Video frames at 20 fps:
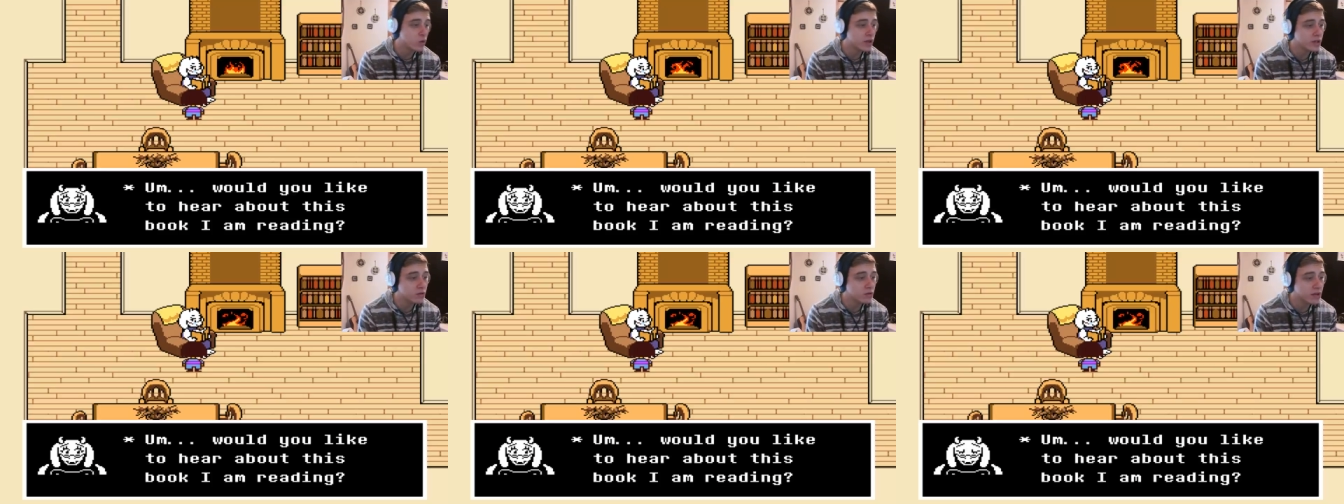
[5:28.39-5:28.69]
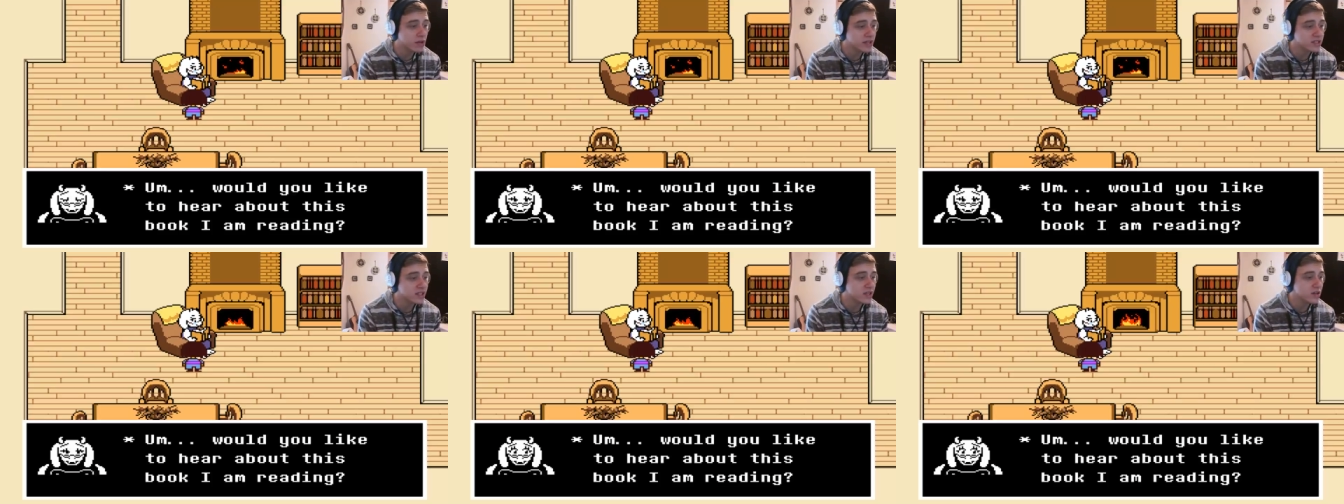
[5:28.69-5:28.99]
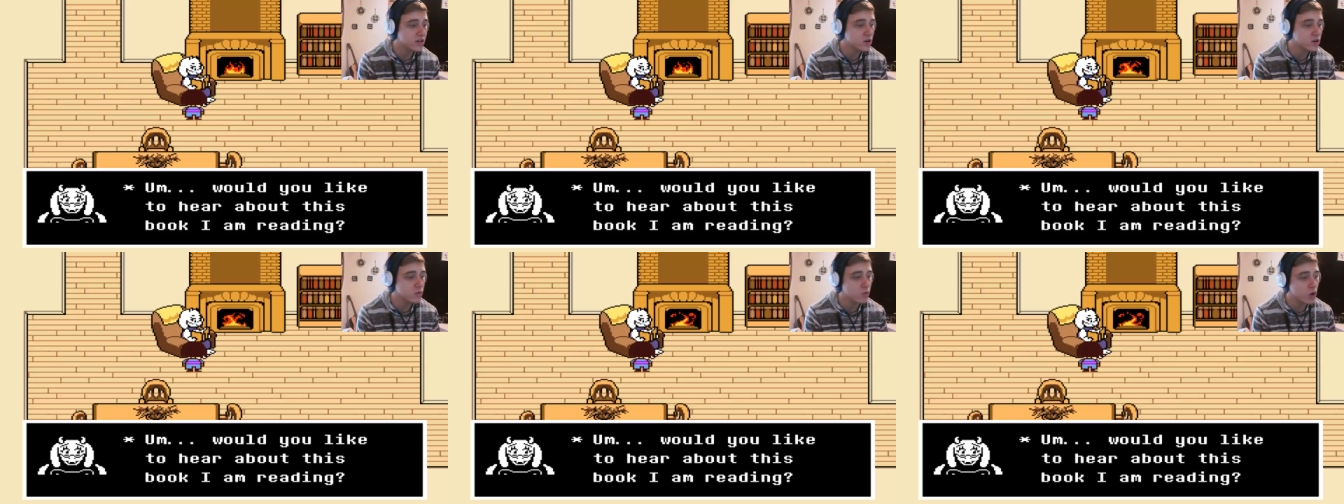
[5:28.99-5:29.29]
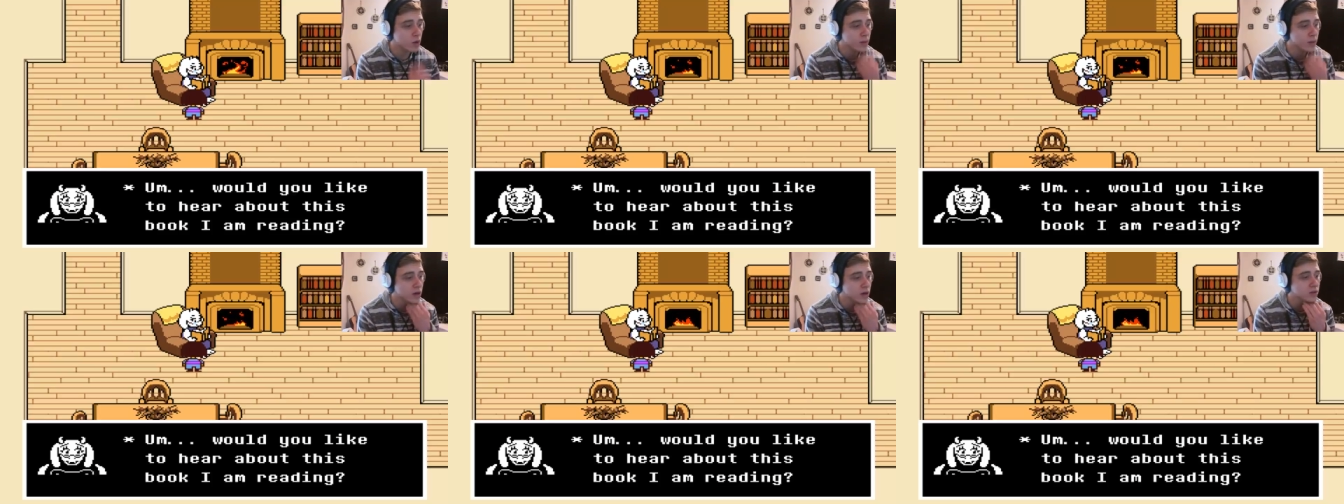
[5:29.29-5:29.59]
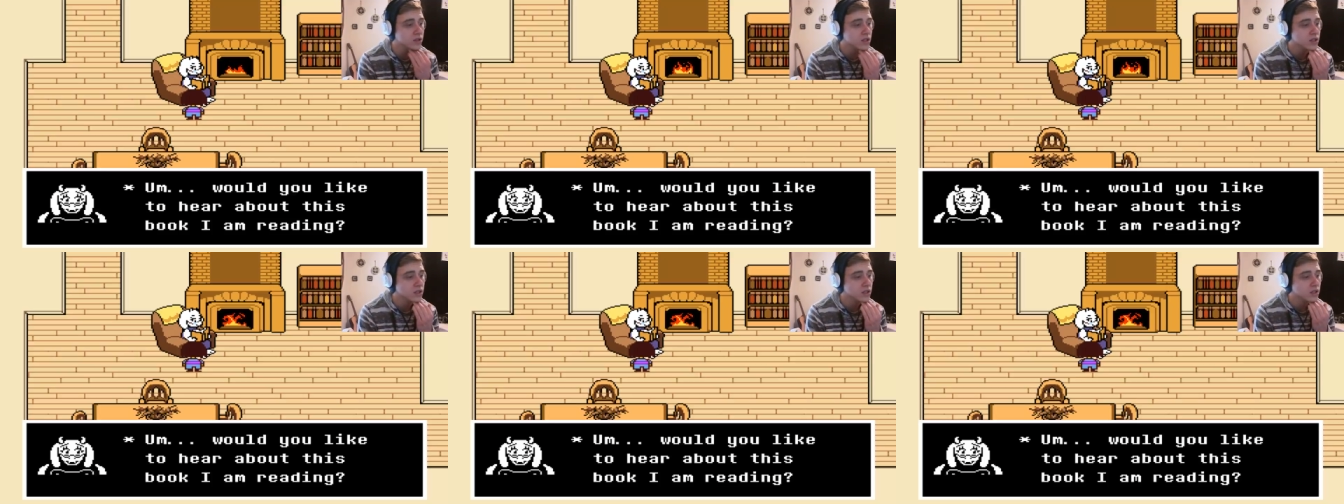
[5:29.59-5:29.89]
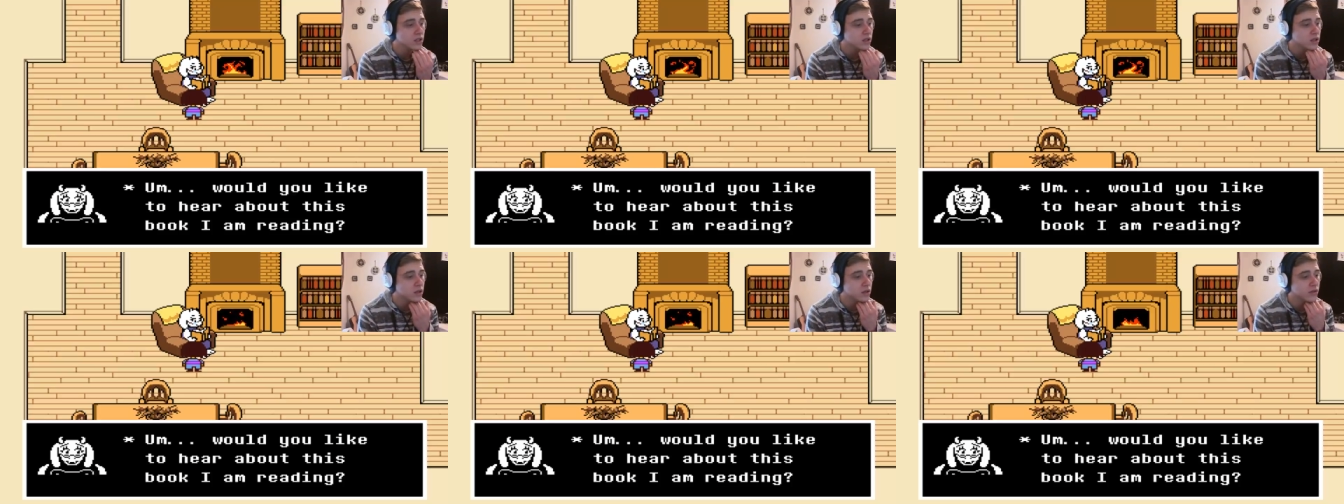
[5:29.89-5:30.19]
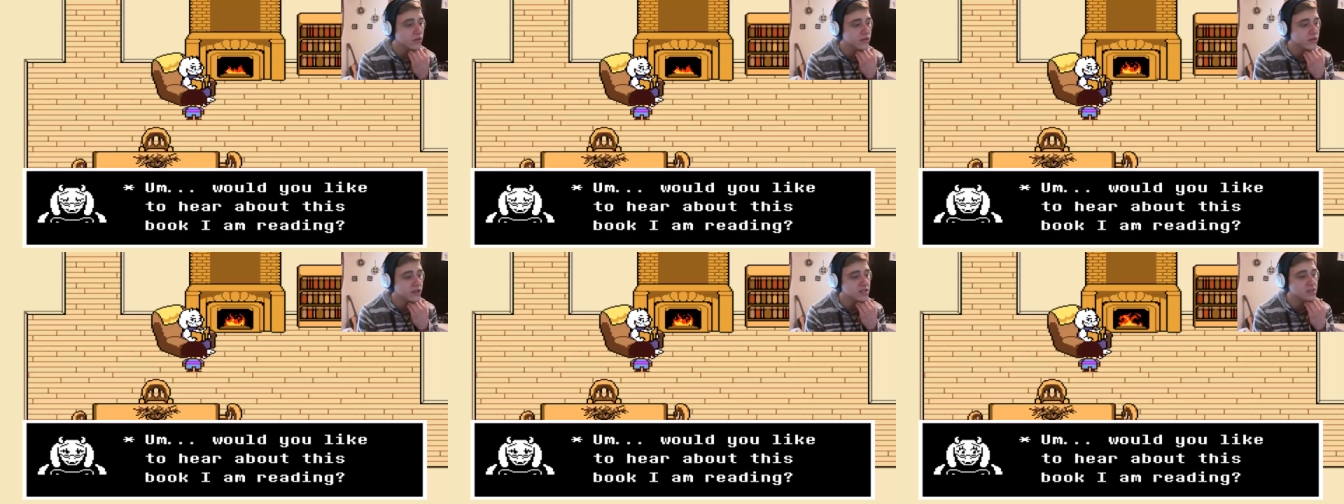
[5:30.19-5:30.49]
would you like to hear more about
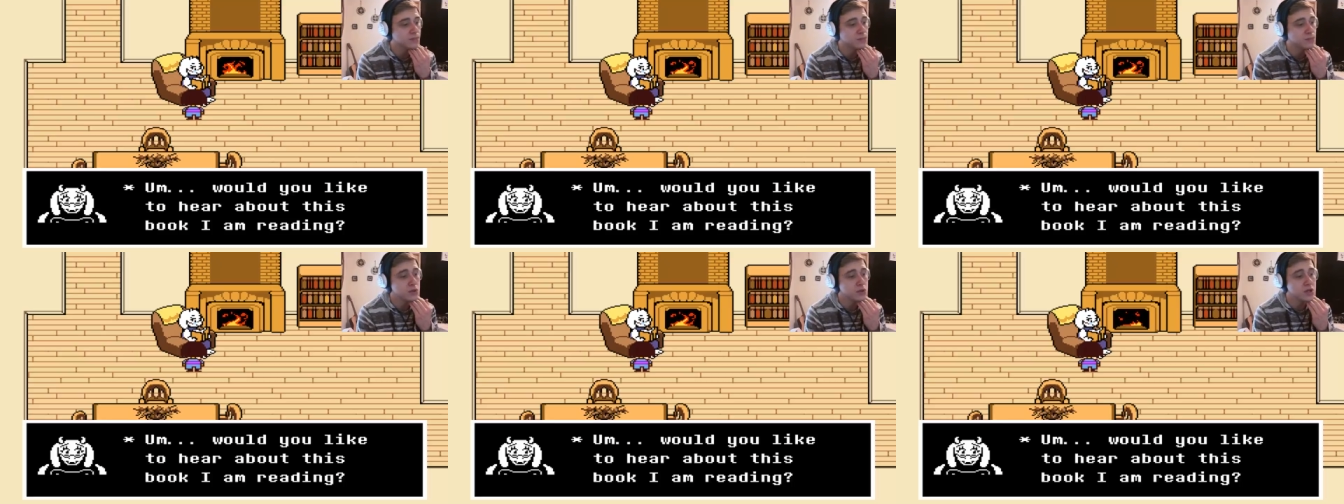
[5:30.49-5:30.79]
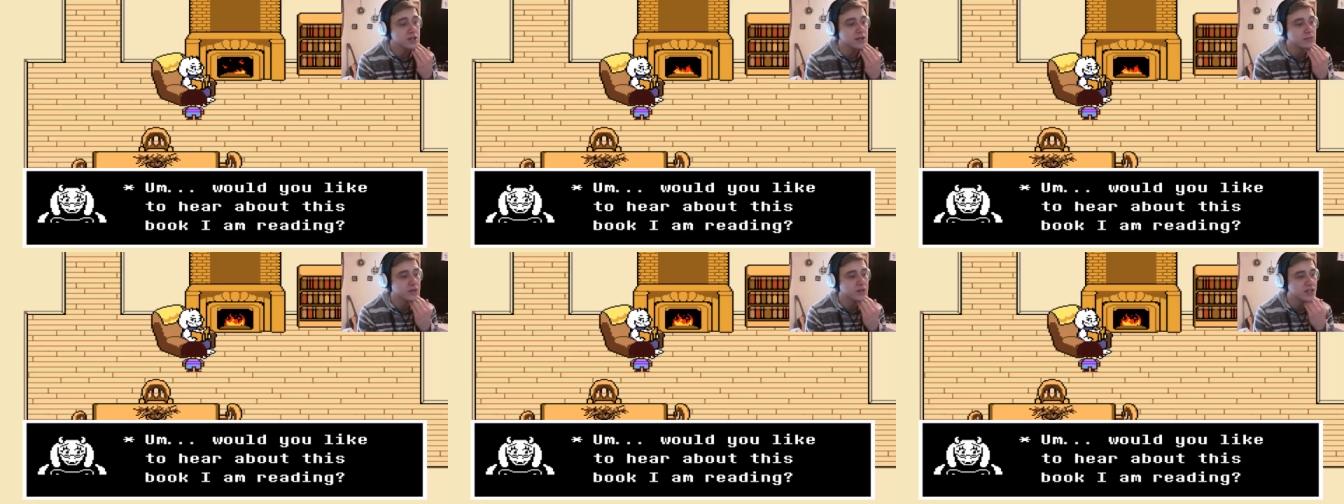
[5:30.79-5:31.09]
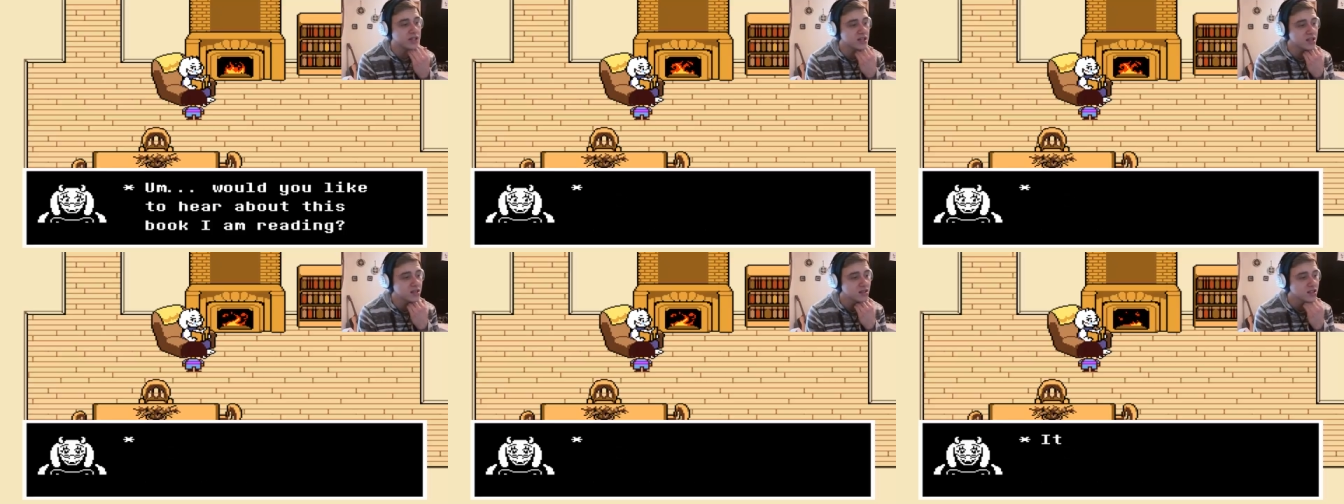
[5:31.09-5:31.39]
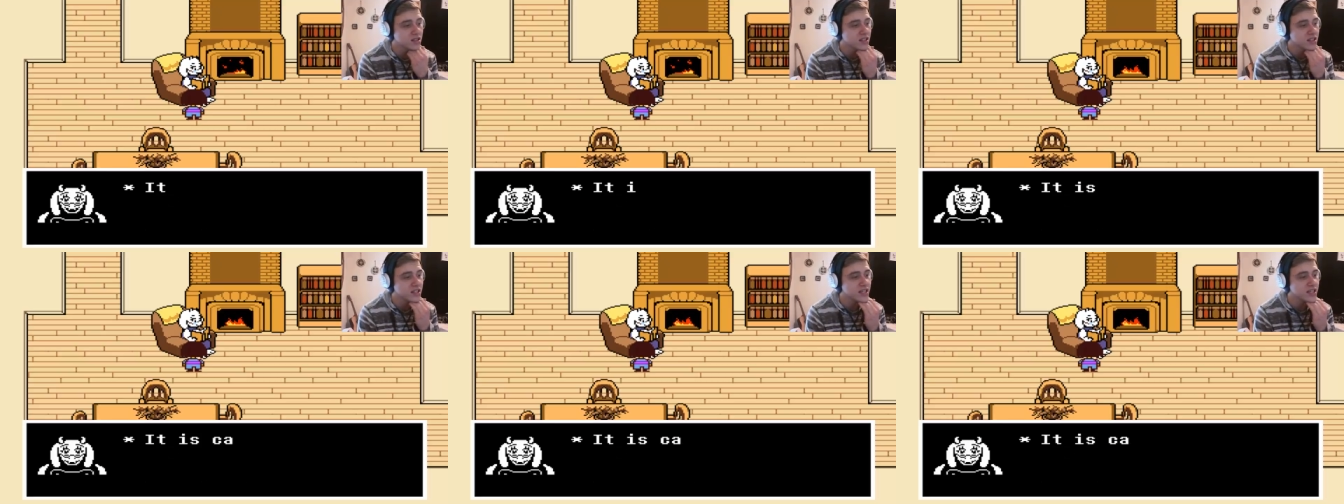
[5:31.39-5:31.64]
this book I read?